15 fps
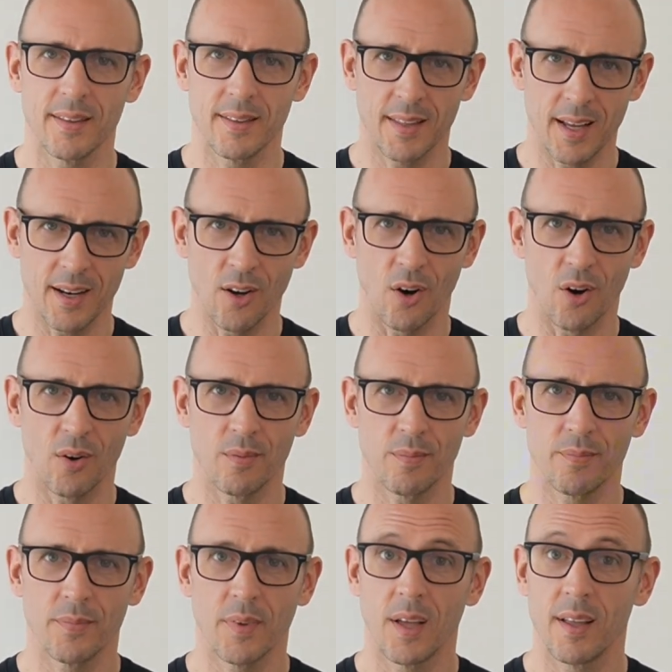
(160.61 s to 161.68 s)
They're not.
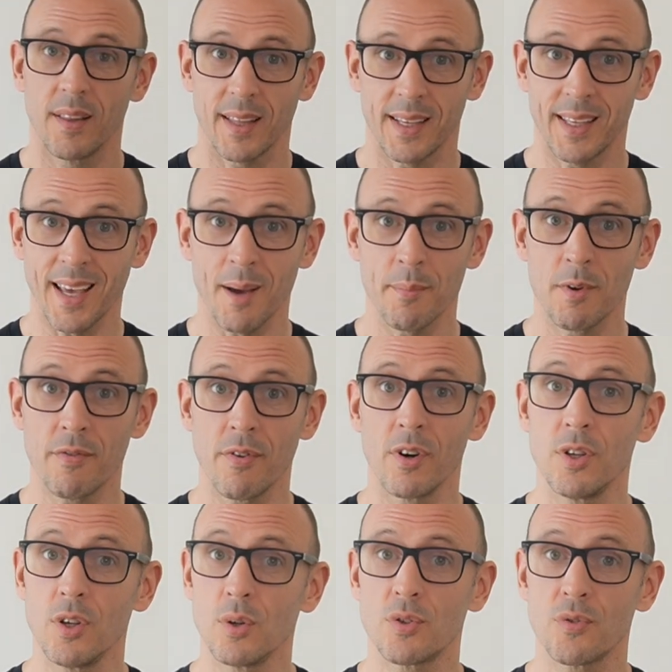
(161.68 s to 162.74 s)
They can be
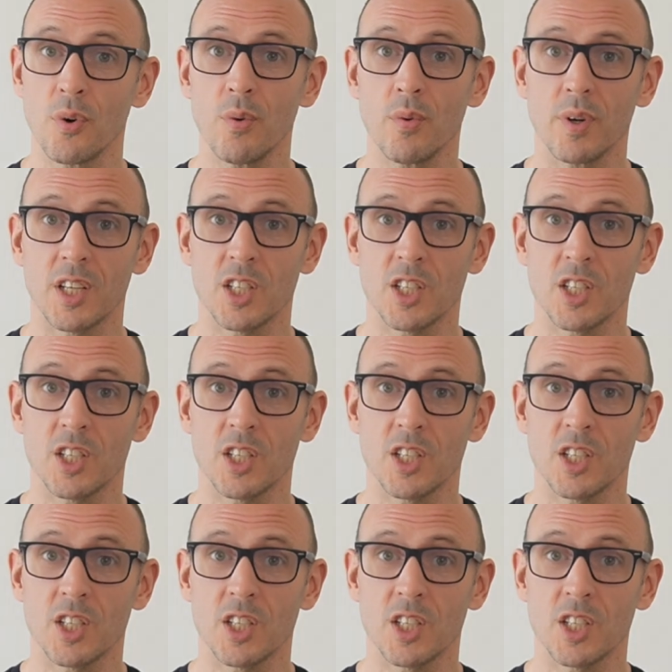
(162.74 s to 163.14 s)
very useful,